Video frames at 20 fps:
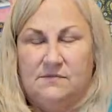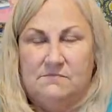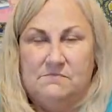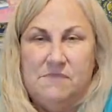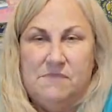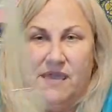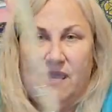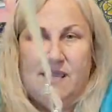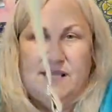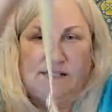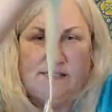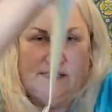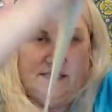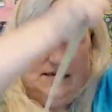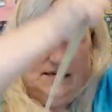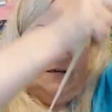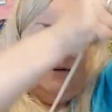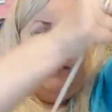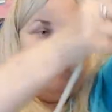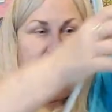
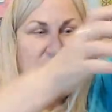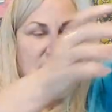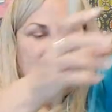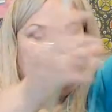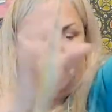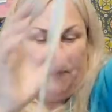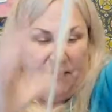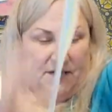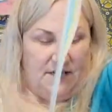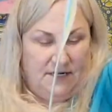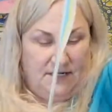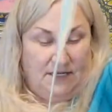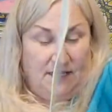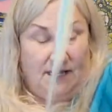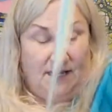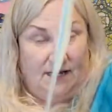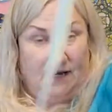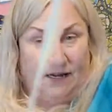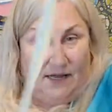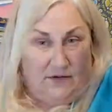amazing crossbody,
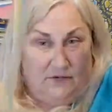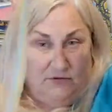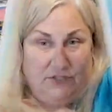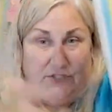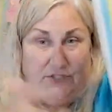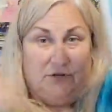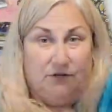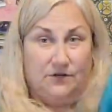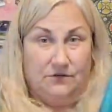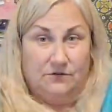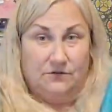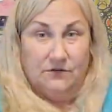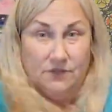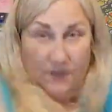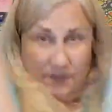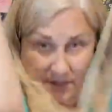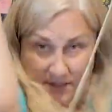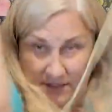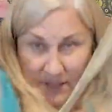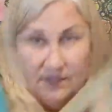and I will show you.
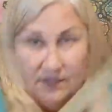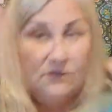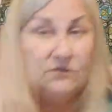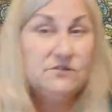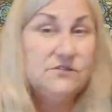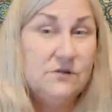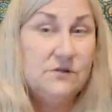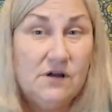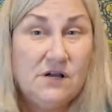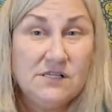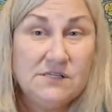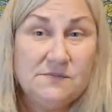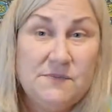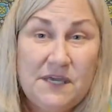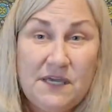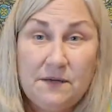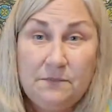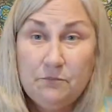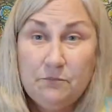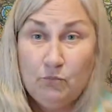It goes across
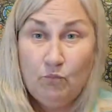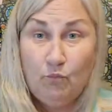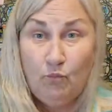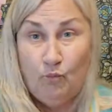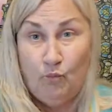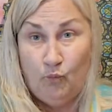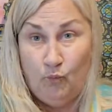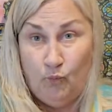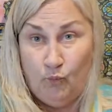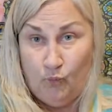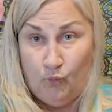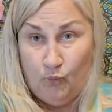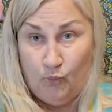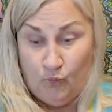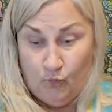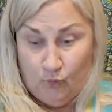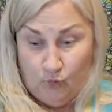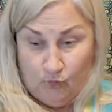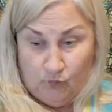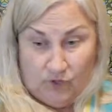me. Mm -hmm.
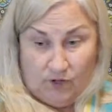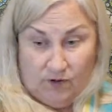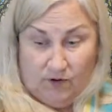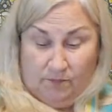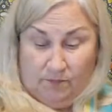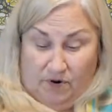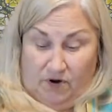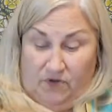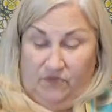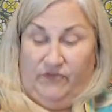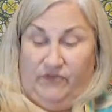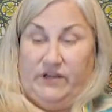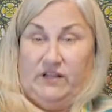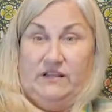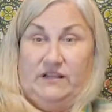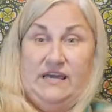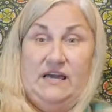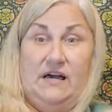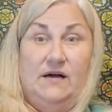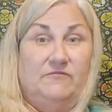
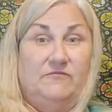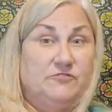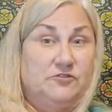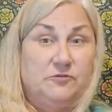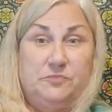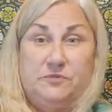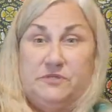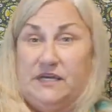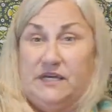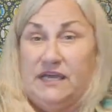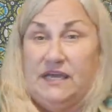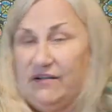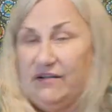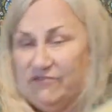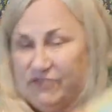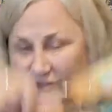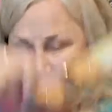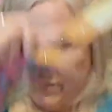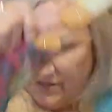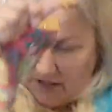Perfectly, comfortably,
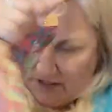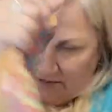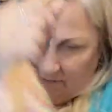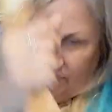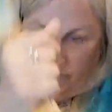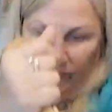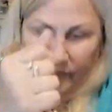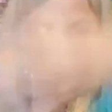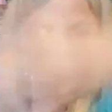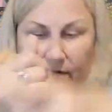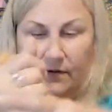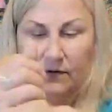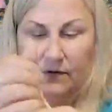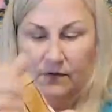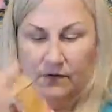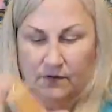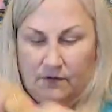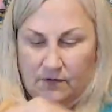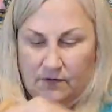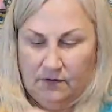everything.
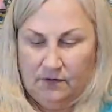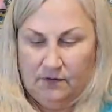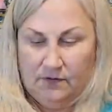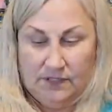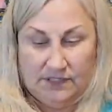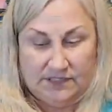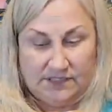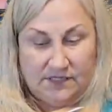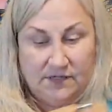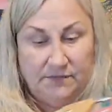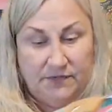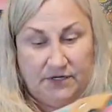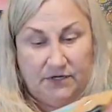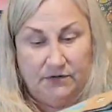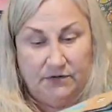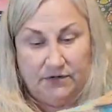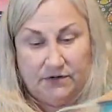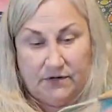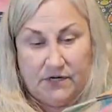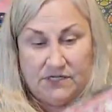It's going to be
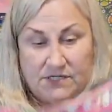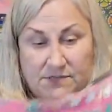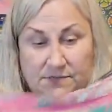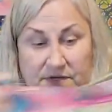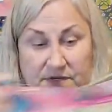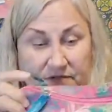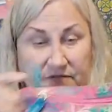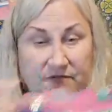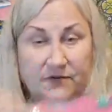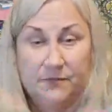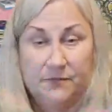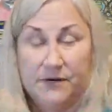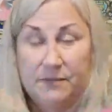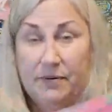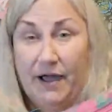going across me if nobody